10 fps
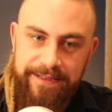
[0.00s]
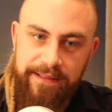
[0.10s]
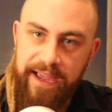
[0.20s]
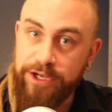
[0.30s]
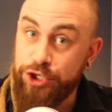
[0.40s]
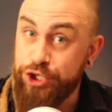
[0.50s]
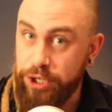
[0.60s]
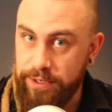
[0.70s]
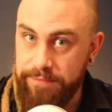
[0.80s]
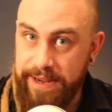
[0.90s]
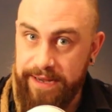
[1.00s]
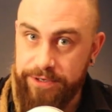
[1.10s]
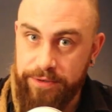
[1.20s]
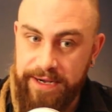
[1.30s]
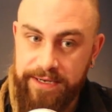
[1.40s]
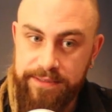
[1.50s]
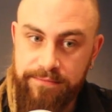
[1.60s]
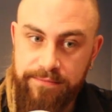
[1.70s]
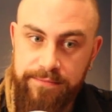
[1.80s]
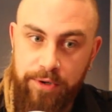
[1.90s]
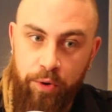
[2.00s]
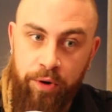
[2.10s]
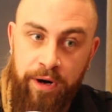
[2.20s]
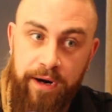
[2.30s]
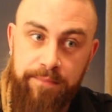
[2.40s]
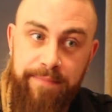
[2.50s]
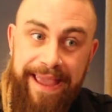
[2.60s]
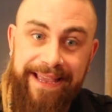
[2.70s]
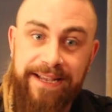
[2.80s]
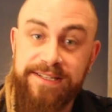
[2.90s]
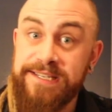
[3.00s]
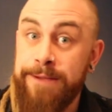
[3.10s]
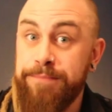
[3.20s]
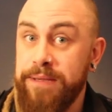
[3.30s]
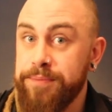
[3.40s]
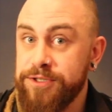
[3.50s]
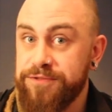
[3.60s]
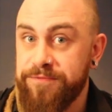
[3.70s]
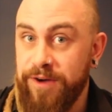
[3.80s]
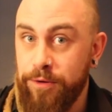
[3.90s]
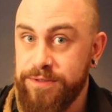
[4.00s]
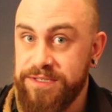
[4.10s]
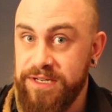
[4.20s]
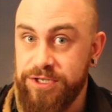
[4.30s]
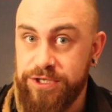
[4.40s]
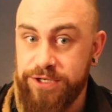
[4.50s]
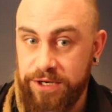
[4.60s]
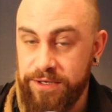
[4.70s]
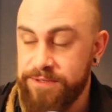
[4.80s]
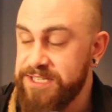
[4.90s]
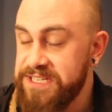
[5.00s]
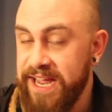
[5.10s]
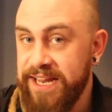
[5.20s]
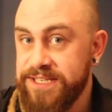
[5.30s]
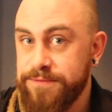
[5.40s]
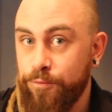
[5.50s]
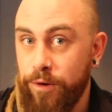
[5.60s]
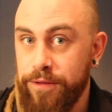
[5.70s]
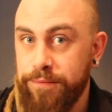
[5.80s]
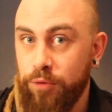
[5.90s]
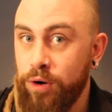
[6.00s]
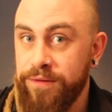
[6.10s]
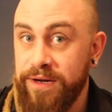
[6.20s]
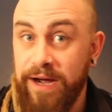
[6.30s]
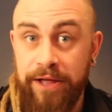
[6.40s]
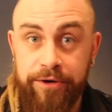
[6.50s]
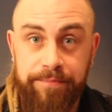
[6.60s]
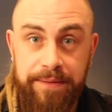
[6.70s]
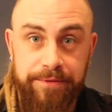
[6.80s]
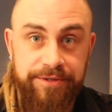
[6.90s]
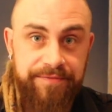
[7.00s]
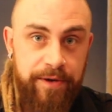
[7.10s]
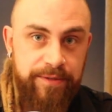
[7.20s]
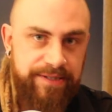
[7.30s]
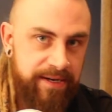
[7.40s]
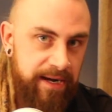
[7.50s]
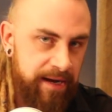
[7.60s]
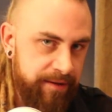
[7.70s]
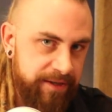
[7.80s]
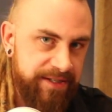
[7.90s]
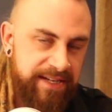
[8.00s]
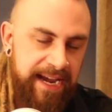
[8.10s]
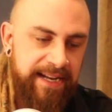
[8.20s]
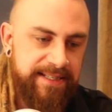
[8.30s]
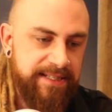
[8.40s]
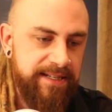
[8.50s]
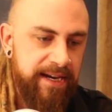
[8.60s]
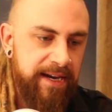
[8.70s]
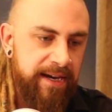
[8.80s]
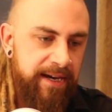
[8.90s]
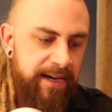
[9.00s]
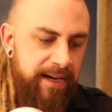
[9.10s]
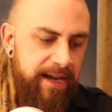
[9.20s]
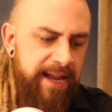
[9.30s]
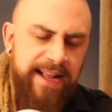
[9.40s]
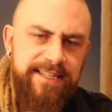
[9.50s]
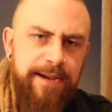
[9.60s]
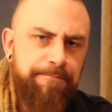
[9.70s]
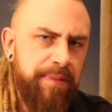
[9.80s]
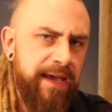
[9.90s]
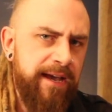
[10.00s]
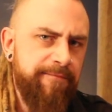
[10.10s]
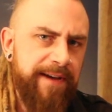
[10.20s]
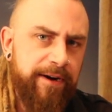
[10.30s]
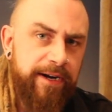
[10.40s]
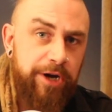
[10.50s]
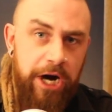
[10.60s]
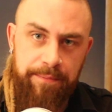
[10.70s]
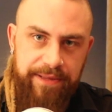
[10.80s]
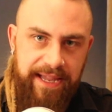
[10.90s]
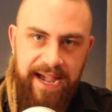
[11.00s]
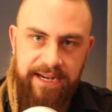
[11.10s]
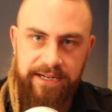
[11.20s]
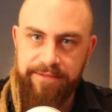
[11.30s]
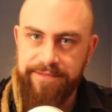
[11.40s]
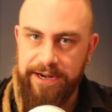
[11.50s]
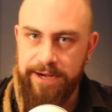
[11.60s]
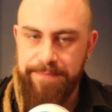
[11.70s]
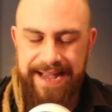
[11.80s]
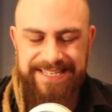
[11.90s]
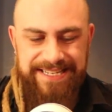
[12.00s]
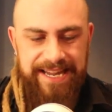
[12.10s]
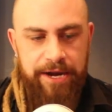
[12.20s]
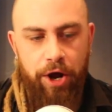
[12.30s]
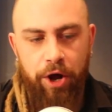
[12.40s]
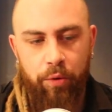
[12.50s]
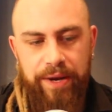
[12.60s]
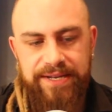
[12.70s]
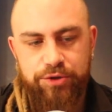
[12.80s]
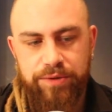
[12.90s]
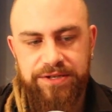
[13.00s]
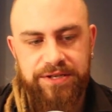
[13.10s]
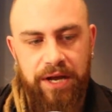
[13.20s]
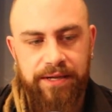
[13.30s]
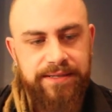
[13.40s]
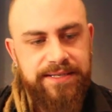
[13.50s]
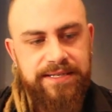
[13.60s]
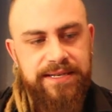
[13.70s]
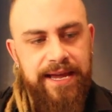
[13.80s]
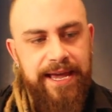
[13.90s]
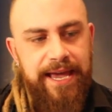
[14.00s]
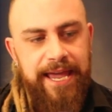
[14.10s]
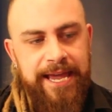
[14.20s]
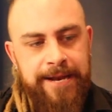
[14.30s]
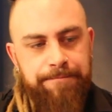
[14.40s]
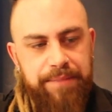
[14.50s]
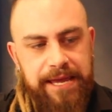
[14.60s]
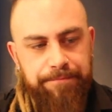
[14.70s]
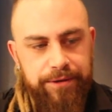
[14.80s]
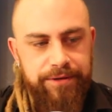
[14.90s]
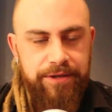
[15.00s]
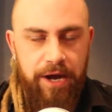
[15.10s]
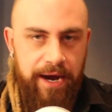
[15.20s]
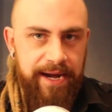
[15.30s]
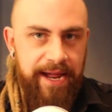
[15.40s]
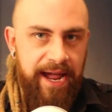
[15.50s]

like gerrymandering or making some people's votes in certain states worth more than other people's votes in other states it ends up being very complicated and very messy and always results in people not